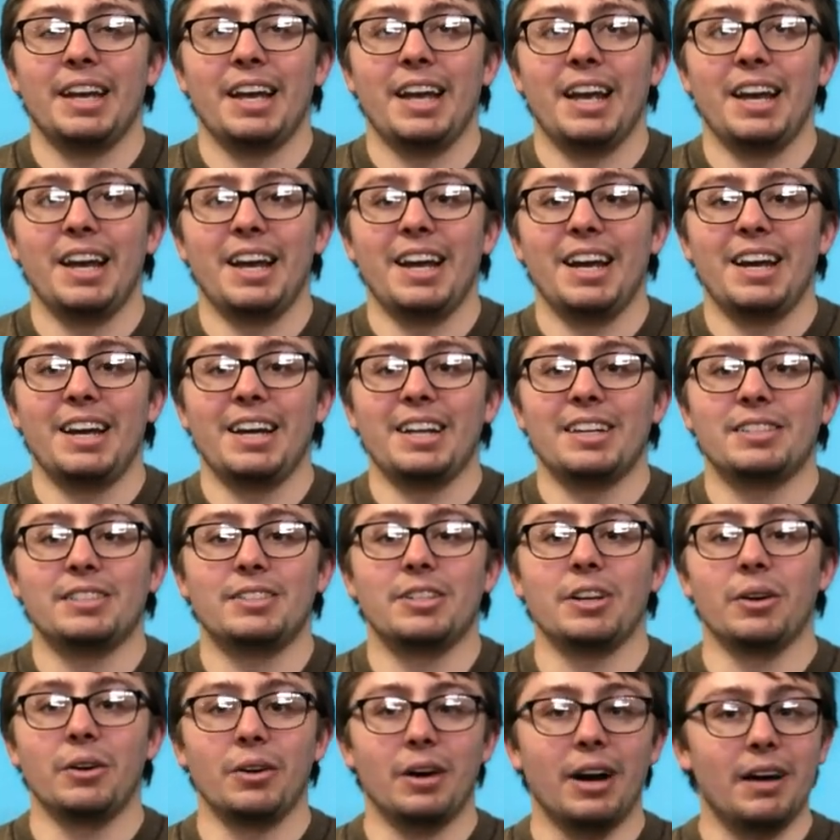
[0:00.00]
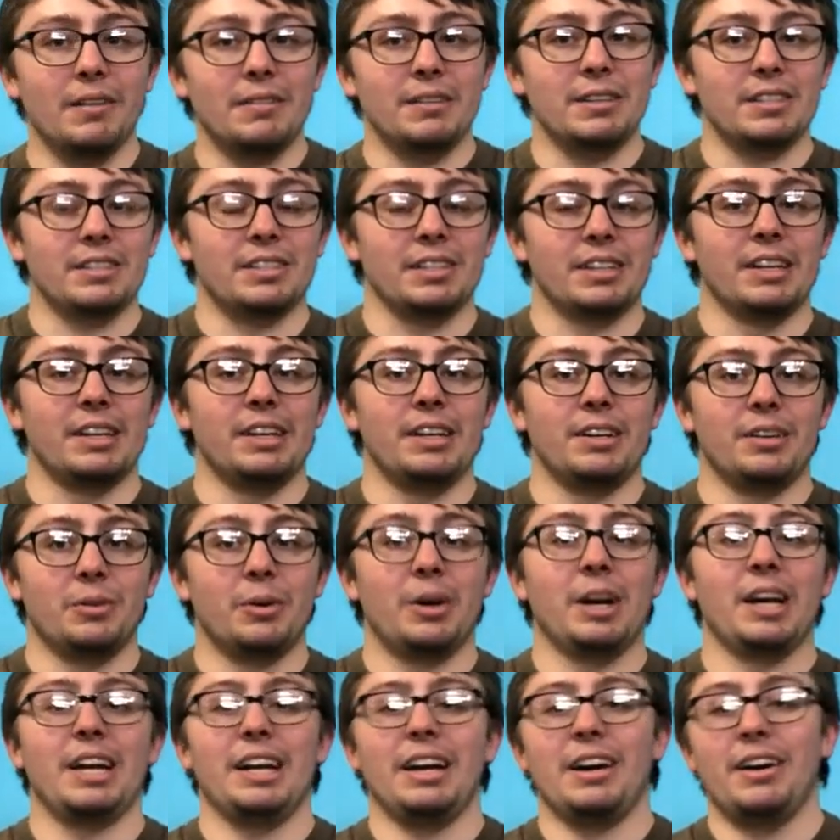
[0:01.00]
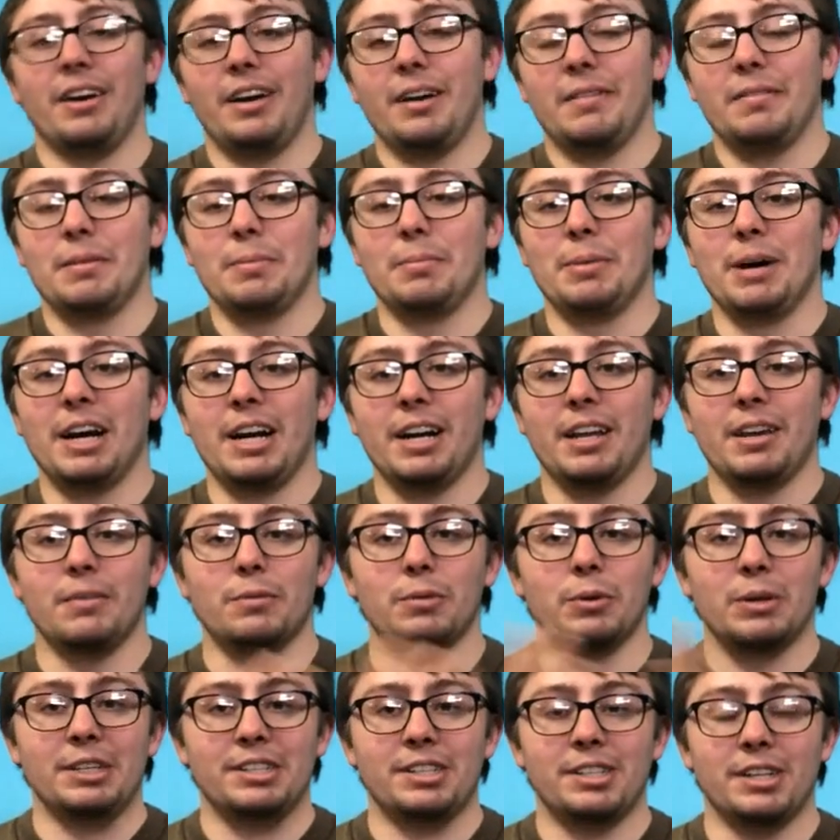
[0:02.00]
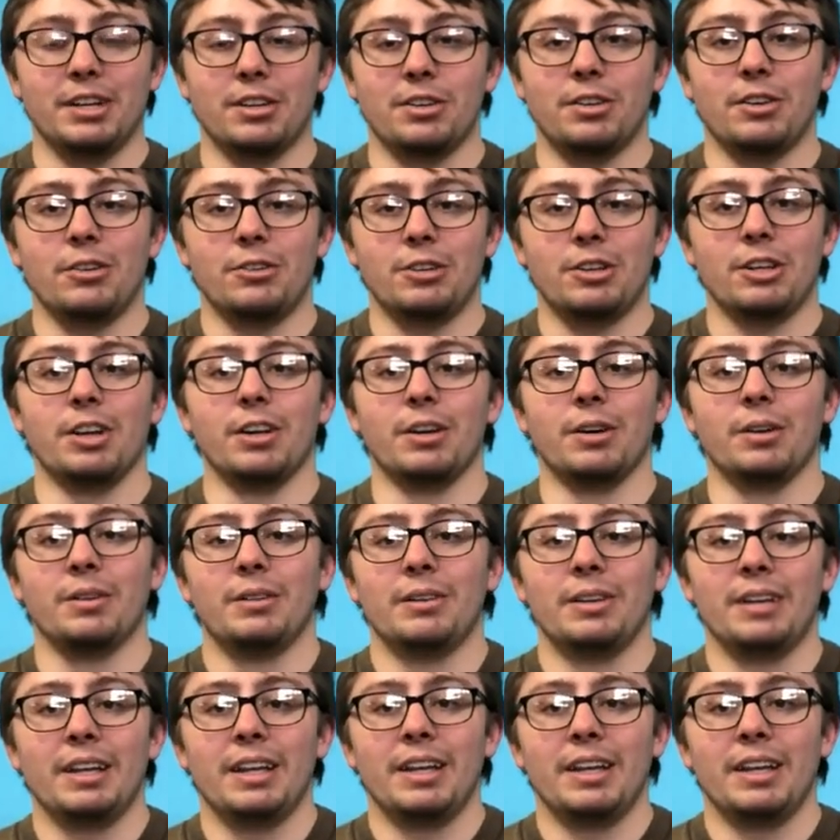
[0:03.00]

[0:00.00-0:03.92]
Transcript: And so obviously, right now I have the body of Winston Churchill.